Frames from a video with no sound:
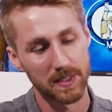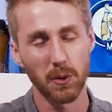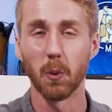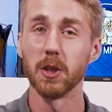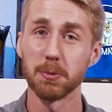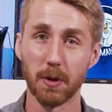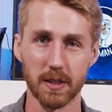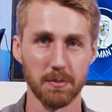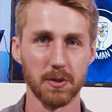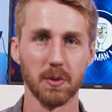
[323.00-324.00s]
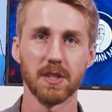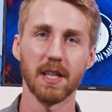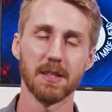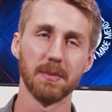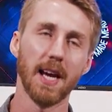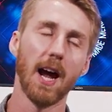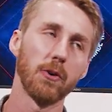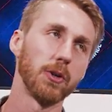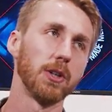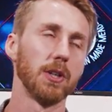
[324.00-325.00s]
orange blossom. So it's got some
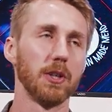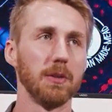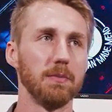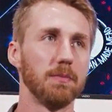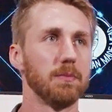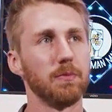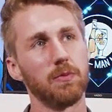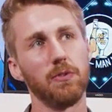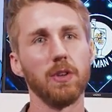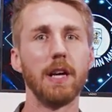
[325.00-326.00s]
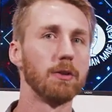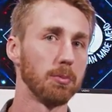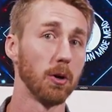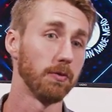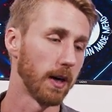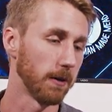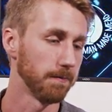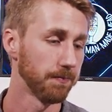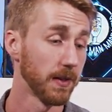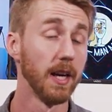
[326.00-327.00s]
counter flavor profile.
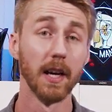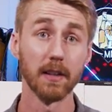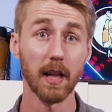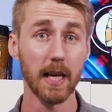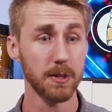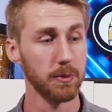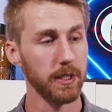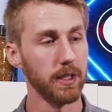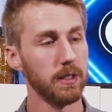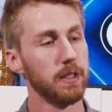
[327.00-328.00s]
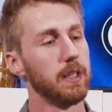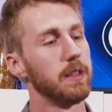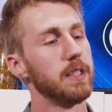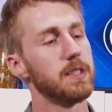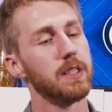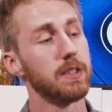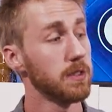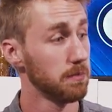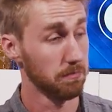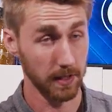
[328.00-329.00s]
And the last one here, this
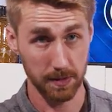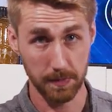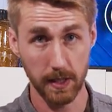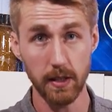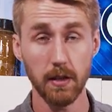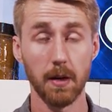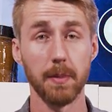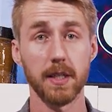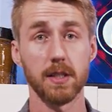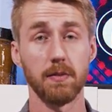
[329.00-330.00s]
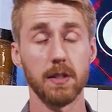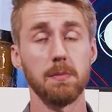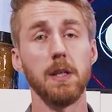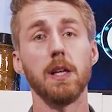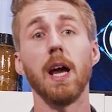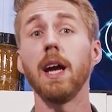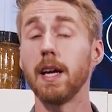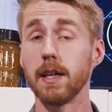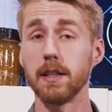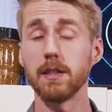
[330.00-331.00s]
is this mead, a mix of this mead
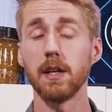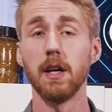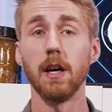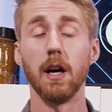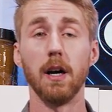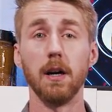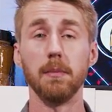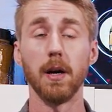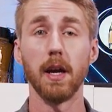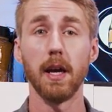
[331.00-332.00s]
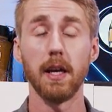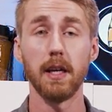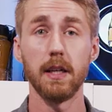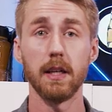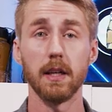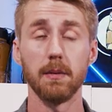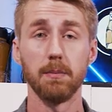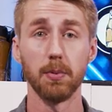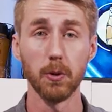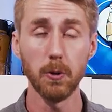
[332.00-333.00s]
and a
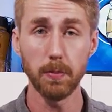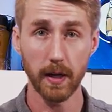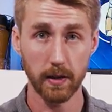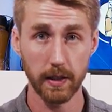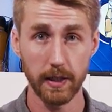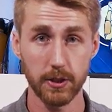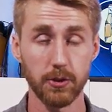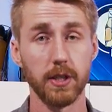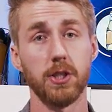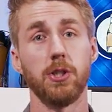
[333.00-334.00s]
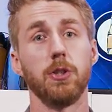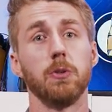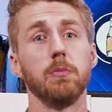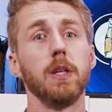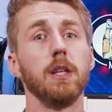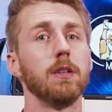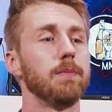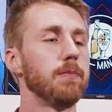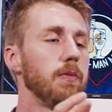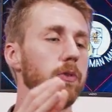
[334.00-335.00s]
blueberry traditional mead.
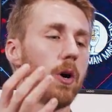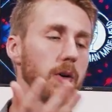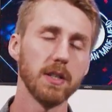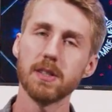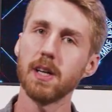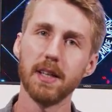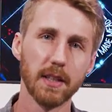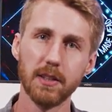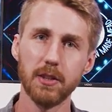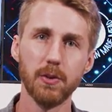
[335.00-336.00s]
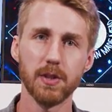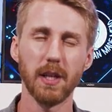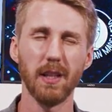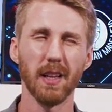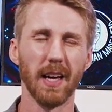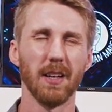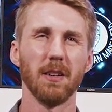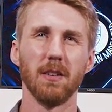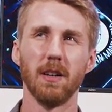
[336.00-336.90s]
Notice that I didn't use any like